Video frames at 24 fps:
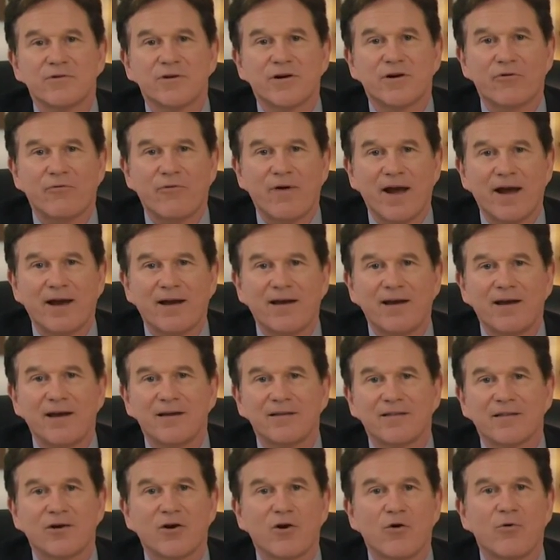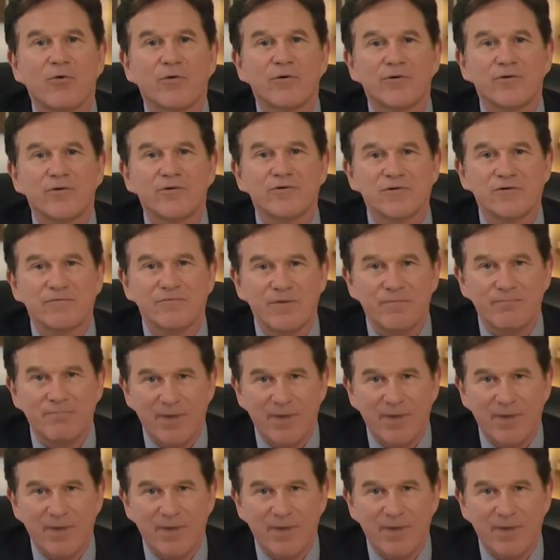or cracking at the corners of the